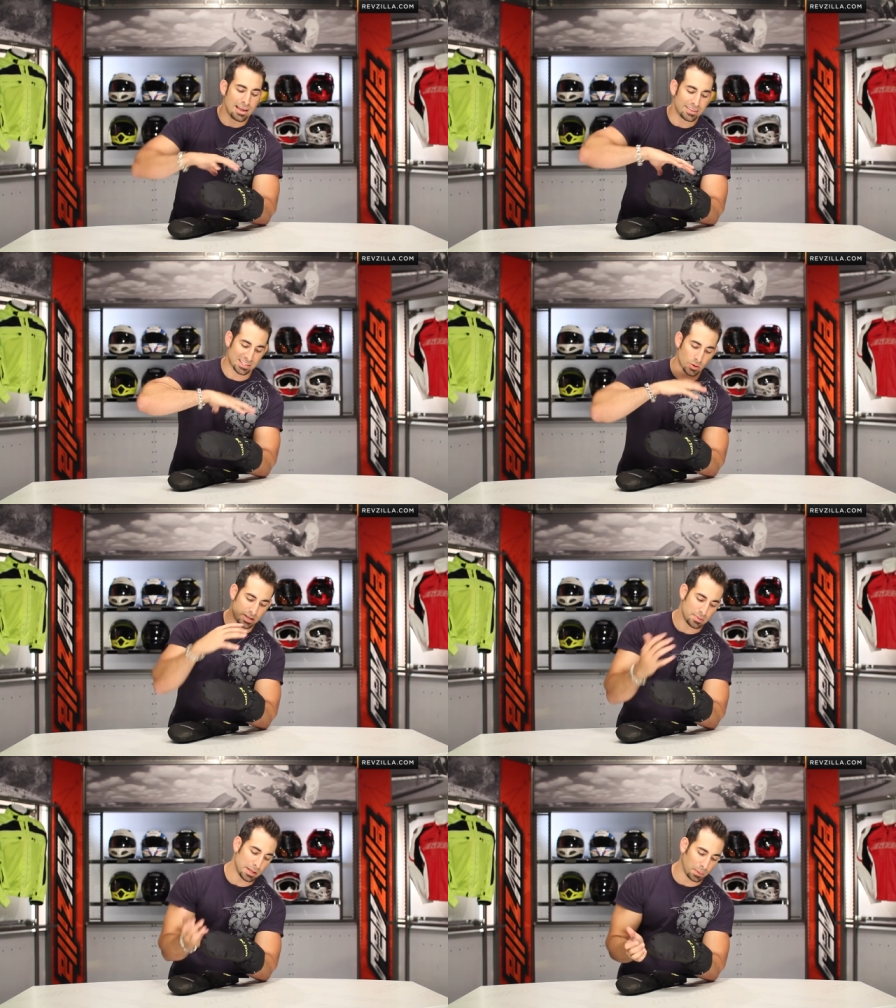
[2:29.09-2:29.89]
that's going
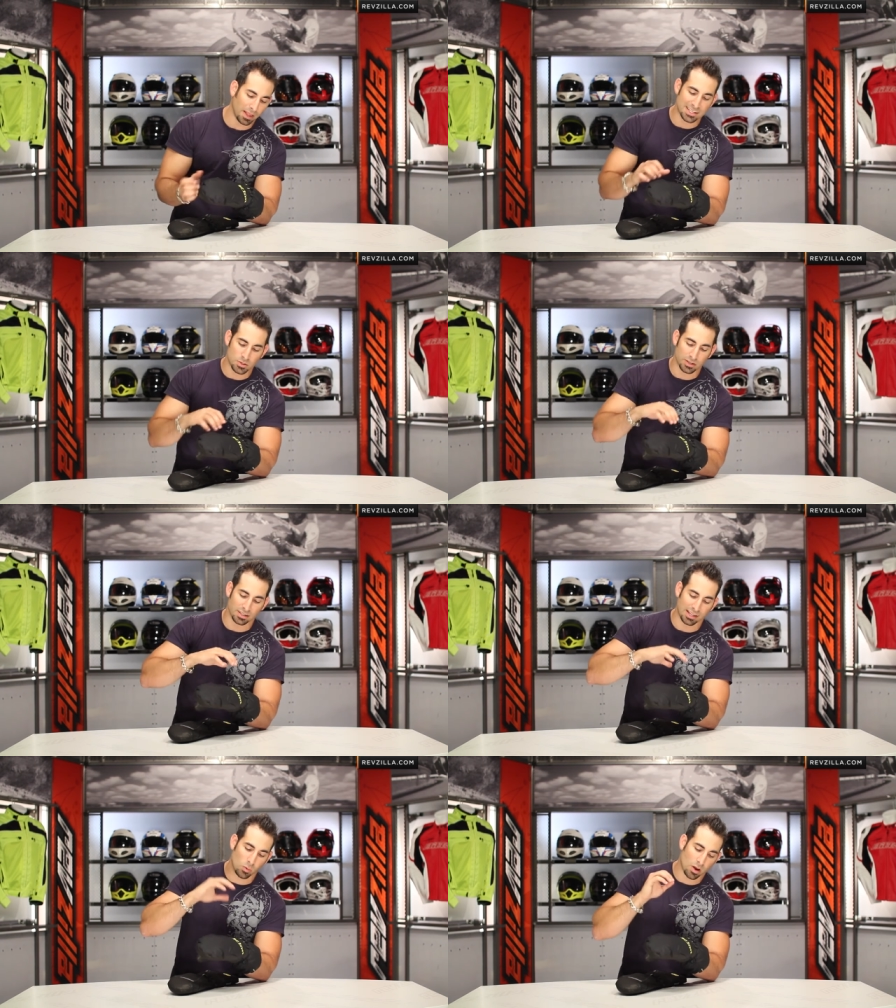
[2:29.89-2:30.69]
to be applied to it to
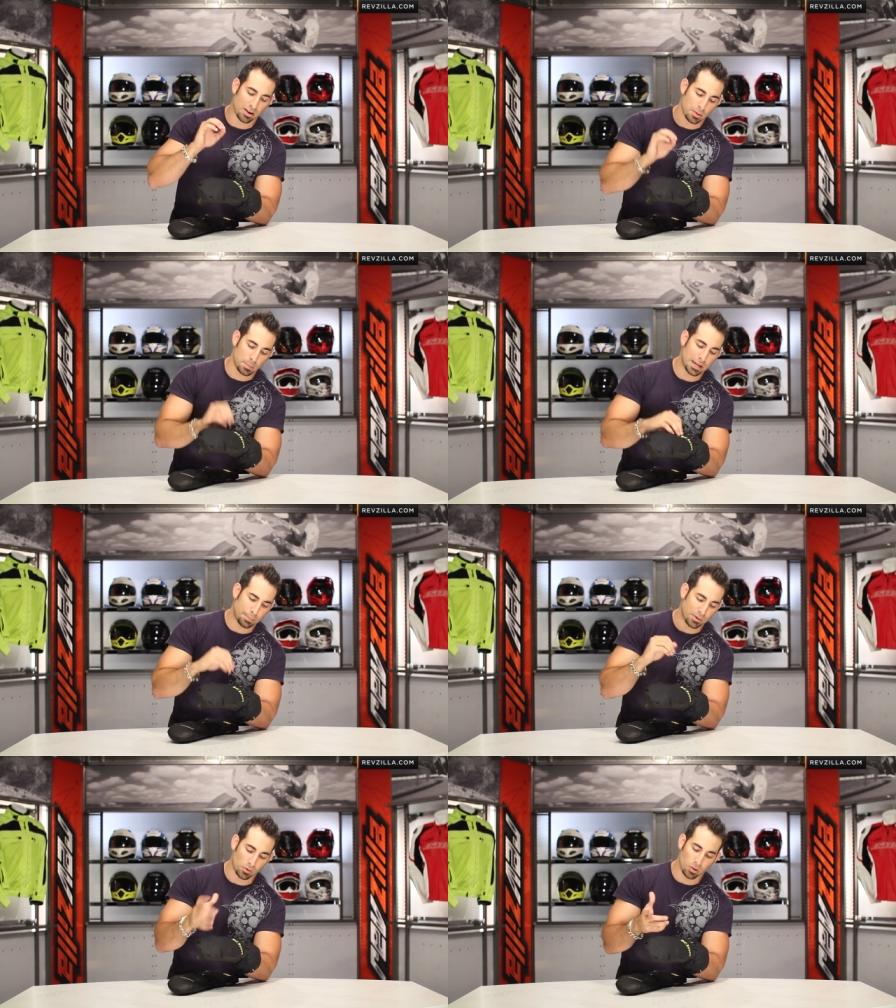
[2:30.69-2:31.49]
allow water to beat
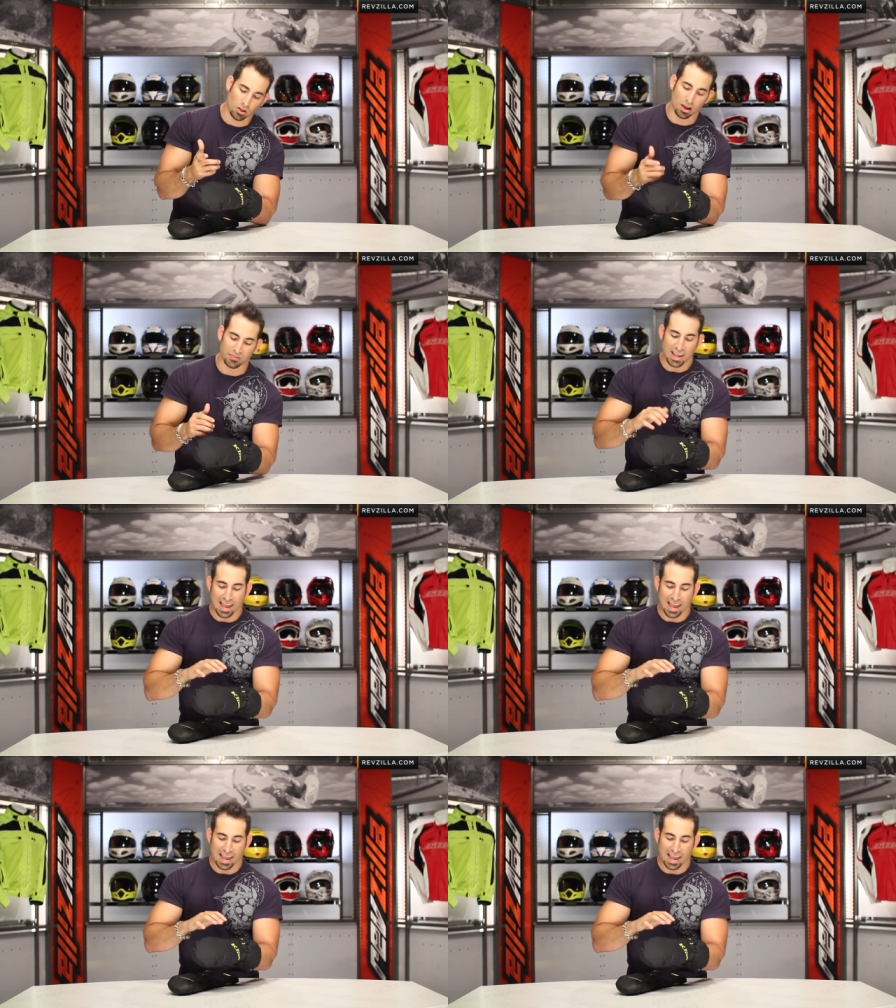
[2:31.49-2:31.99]
up and roll off